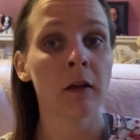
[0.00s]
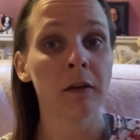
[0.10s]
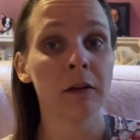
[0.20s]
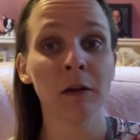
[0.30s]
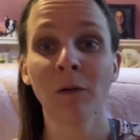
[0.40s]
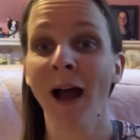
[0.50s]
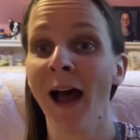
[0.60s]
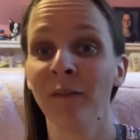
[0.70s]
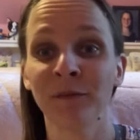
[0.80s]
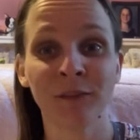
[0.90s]
you
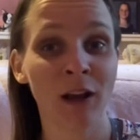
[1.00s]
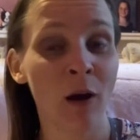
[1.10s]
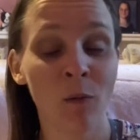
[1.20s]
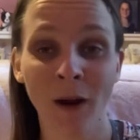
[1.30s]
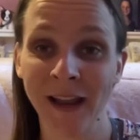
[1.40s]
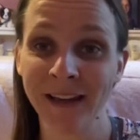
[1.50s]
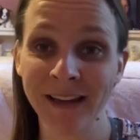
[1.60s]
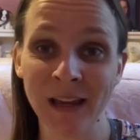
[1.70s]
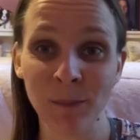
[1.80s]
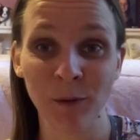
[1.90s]
have no way to
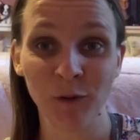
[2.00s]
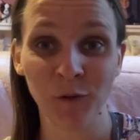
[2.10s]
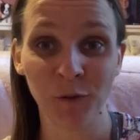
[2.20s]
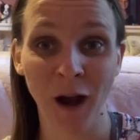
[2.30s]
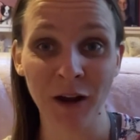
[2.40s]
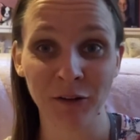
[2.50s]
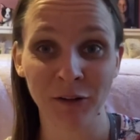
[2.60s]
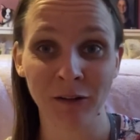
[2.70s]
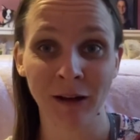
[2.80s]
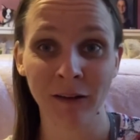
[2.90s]
keep it
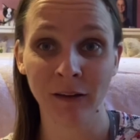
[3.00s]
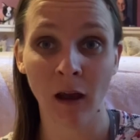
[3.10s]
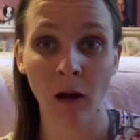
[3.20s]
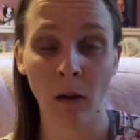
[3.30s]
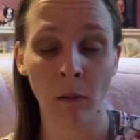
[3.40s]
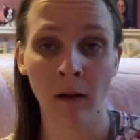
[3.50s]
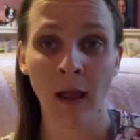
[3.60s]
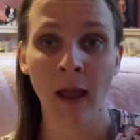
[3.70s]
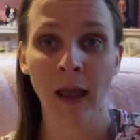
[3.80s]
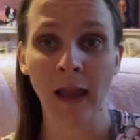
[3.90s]
fresh. So
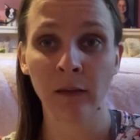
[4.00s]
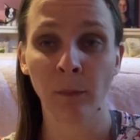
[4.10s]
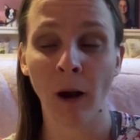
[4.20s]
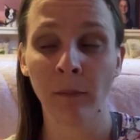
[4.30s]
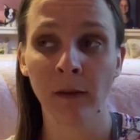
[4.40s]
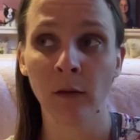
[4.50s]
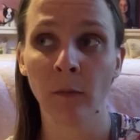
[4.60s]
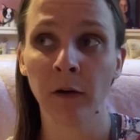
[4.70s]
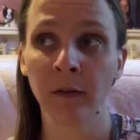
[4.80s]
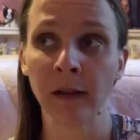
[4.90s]
it's probably the
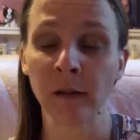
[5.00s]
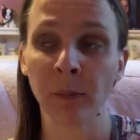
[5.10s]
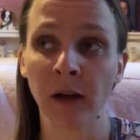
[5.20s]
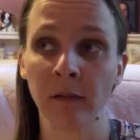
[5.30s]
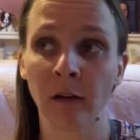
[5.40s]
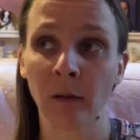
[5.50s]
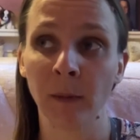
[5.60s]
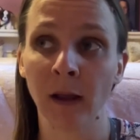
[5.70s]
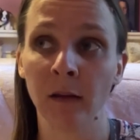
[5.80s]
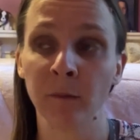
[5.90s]
worst thing to bring just
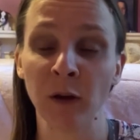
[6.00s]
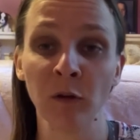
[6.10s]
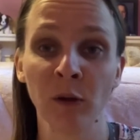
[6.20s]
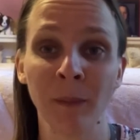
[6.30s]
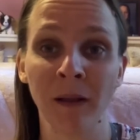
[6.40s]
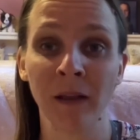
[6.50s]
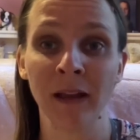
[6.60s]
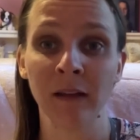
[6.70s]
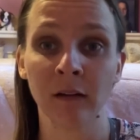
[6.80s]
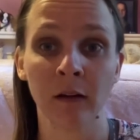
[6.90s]
because if you spill it,
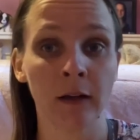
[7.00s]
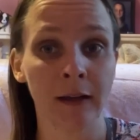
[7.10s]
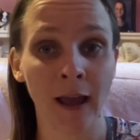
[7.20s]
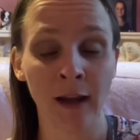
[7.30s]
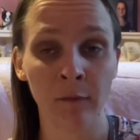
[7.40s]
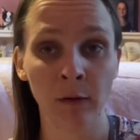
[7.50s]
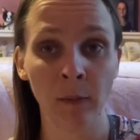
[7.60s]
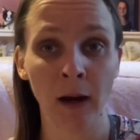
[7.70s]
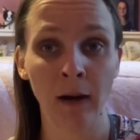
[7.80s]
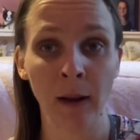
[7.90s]
it's going to get
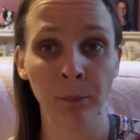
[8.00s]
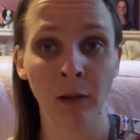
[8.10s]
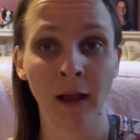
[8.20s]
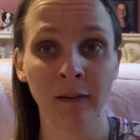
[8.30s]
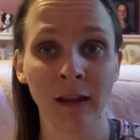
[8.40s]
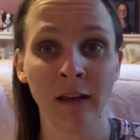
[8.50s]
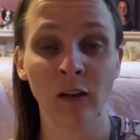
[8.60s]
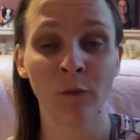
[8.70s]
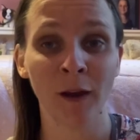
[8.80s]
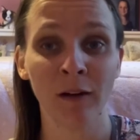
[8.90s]
everywhere. And plus, it
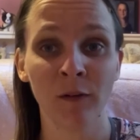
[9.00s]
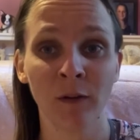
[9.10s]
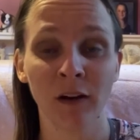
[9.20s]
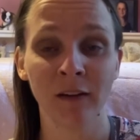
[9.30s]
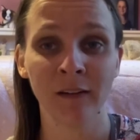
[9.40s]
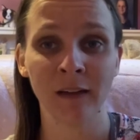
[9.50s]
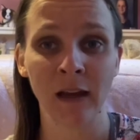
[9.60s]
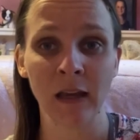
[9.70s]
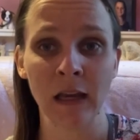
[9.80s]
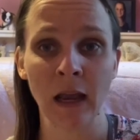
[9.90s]
is very, very
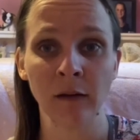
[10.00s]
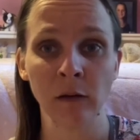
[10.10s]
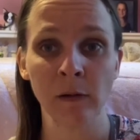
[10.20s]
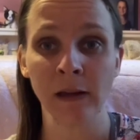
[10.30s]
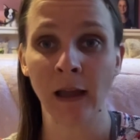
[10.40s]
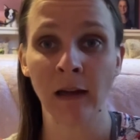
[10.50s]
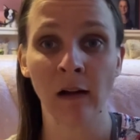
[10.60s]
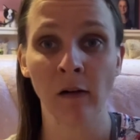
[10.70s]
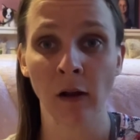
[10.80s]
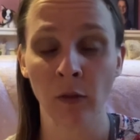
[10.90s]
sticky and you can get it
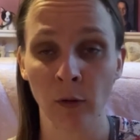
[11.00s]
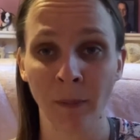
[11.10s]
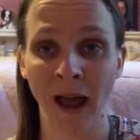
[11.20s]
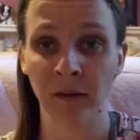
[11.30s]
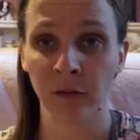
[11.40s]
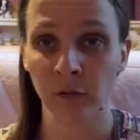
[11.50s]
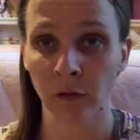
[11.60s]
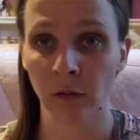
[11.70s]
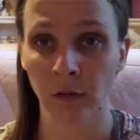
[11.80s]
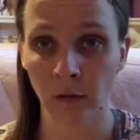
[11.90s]
on other
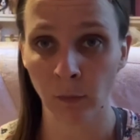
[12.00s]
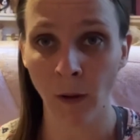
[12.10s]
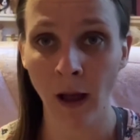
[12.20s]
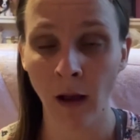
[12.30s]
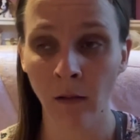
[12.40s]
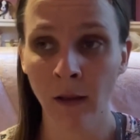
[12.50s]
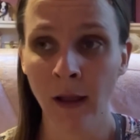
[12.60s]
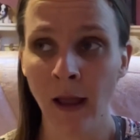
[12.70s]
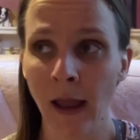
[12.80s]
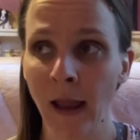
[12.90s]
passengers as well.
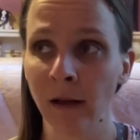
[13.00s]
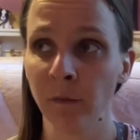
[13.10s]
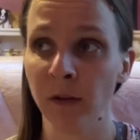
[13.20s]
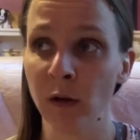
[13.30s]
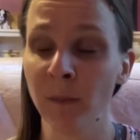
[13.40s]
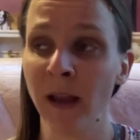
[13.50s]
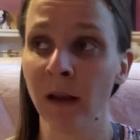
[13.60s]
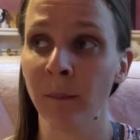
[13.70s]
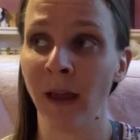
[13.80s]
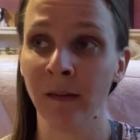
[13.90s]
And if you make
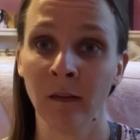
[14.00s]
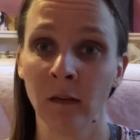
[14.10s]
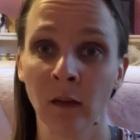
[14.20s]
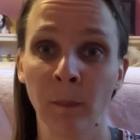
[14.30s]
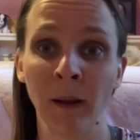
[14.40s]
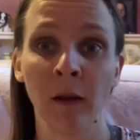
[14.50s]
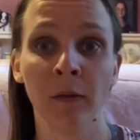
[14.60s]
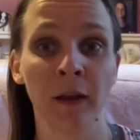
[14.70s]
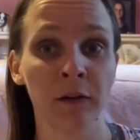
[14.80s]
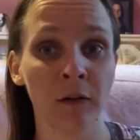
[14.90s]
a mess and spill,
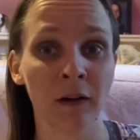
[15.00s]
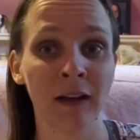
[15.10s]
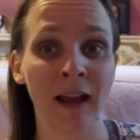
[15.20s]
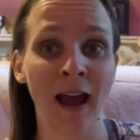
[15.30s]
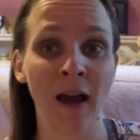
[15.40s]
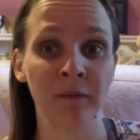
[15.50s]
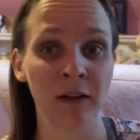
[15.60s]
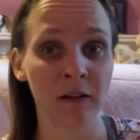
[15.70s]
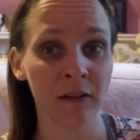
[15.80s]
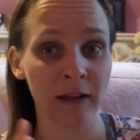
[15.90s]
then you're going to have to
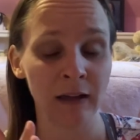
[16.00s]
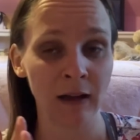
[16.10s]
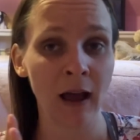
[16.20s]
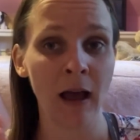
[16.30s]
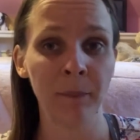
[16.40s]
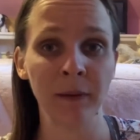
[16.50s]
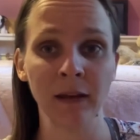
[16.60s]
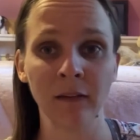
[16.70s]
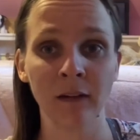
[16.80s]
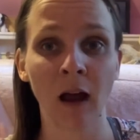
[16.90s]
clean it up. And
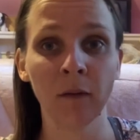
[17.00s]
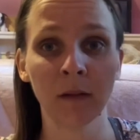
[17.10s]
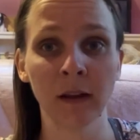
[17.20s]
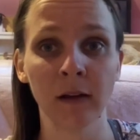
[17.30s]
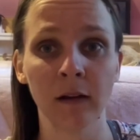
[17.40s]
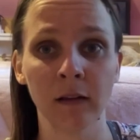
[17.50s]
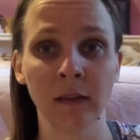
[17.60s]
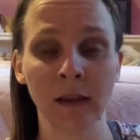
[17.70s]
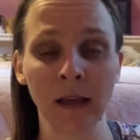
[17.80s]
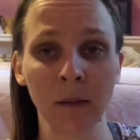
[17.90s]
it's not really a good
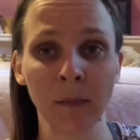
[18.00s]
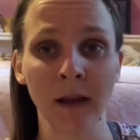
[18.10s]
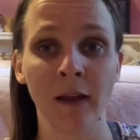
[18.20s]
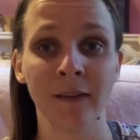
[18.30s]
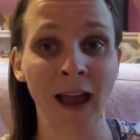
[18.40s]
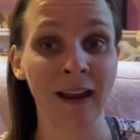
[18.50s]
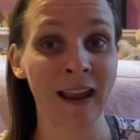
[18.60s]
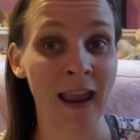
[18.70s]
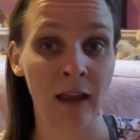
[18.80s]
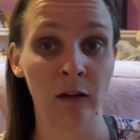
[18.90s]
thing because that can